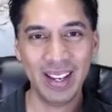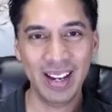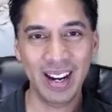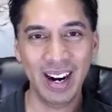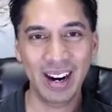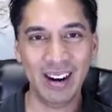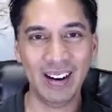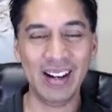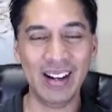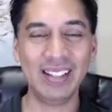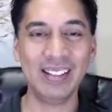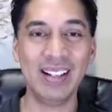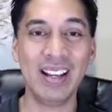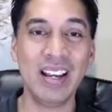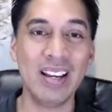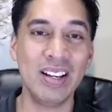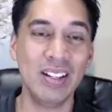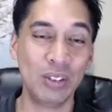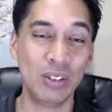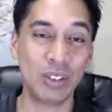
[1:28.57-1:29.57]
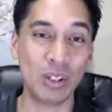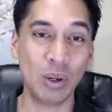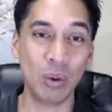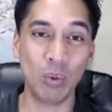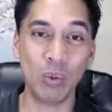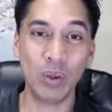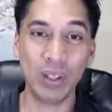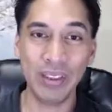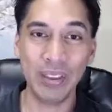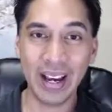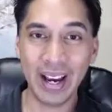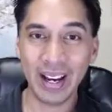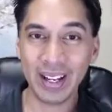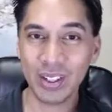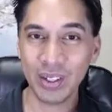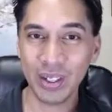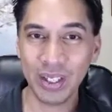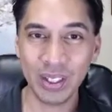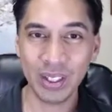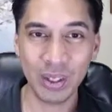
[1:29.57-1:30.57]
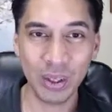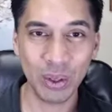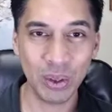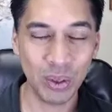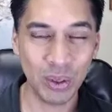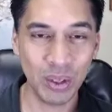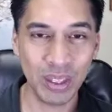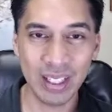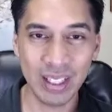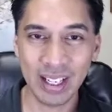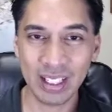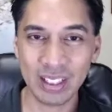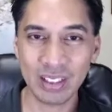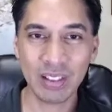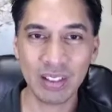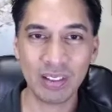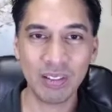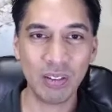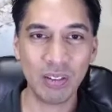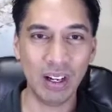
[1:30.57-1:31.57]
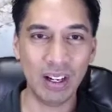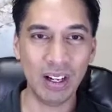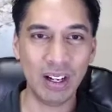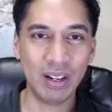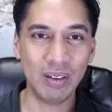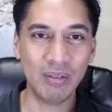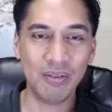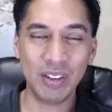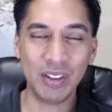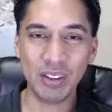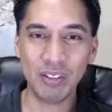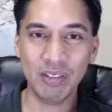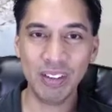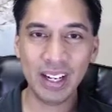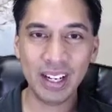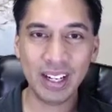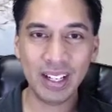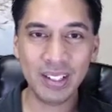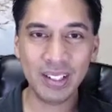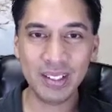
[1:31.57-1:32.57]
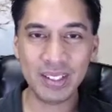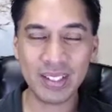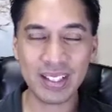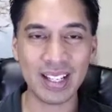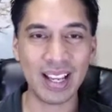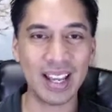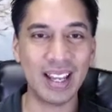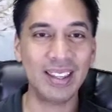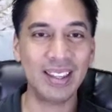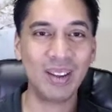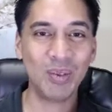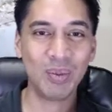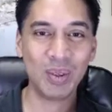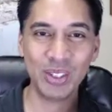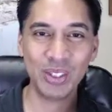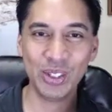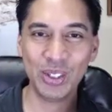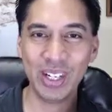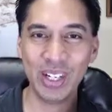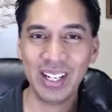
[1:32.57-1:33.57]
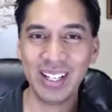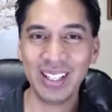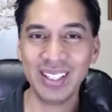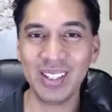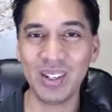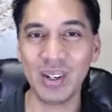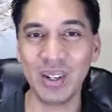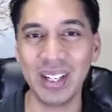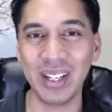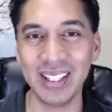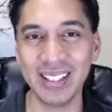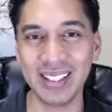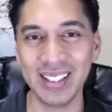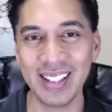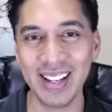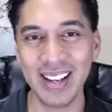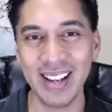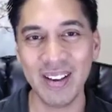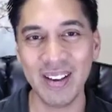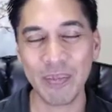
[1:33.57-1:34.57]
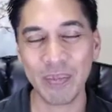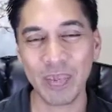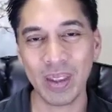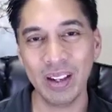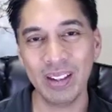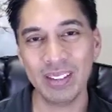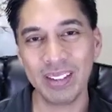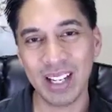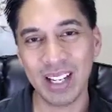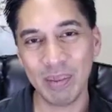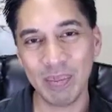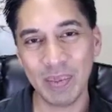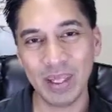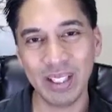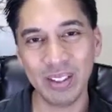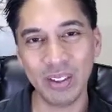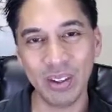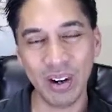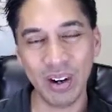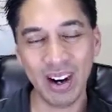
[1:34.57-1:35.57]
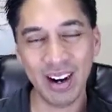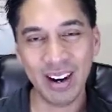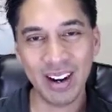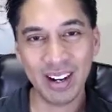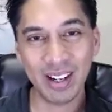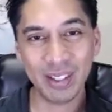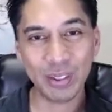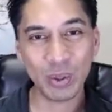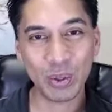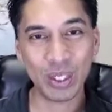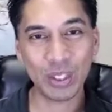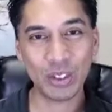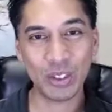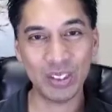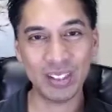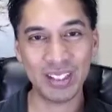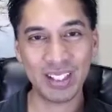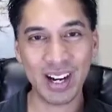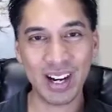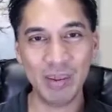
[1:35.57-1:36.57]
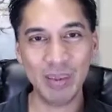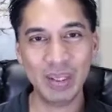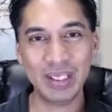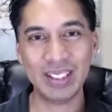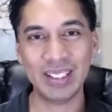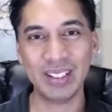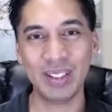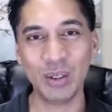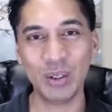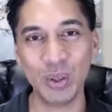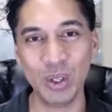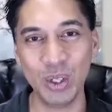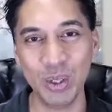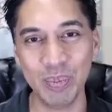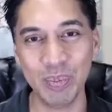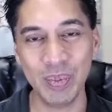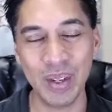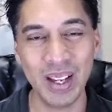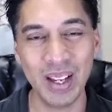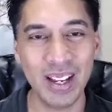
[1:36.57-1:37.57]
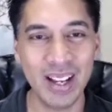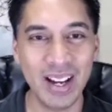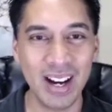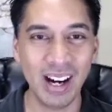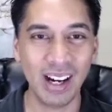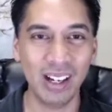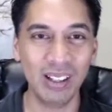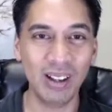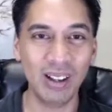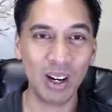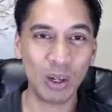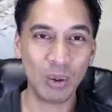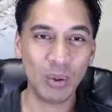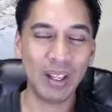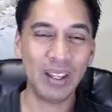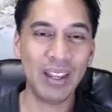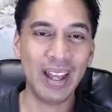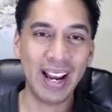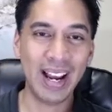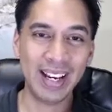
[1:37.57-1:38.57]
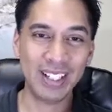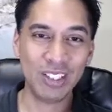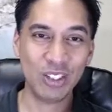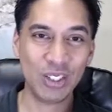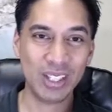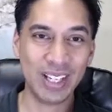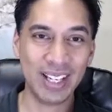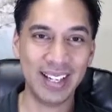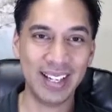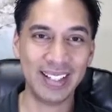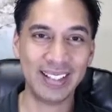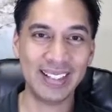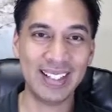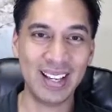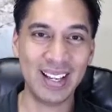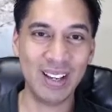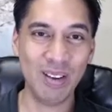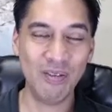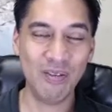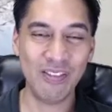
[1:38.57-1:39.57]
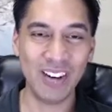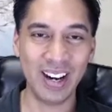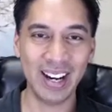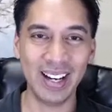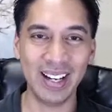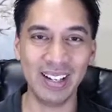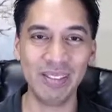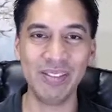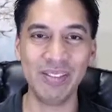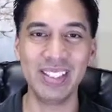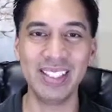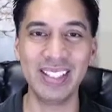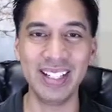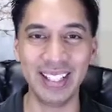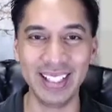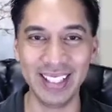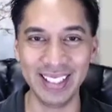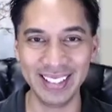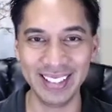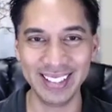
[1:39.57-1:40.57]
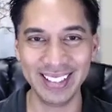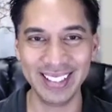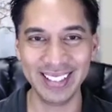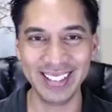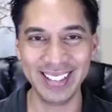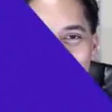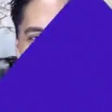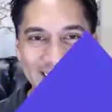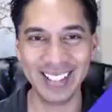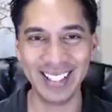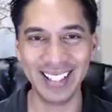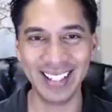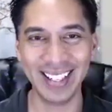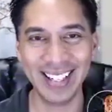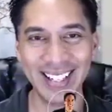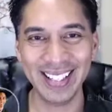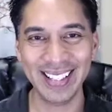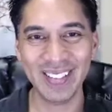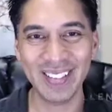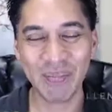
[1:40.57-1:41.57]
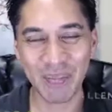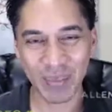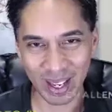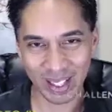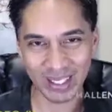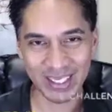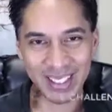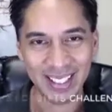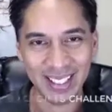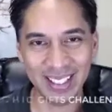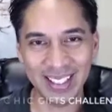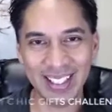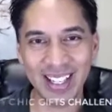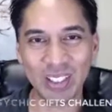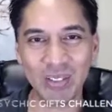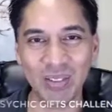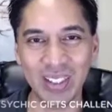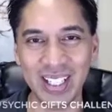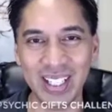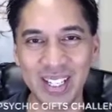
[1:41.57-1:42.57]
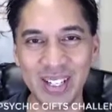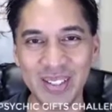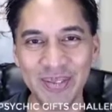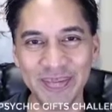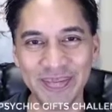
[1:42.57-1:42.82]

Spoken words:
All right, so with that, go ahead and go through the next few videos, and then when you're done, go ahead and type in your ahas, questions, comments to the group, along with hashtag day 5 done. All right, see you in the next video.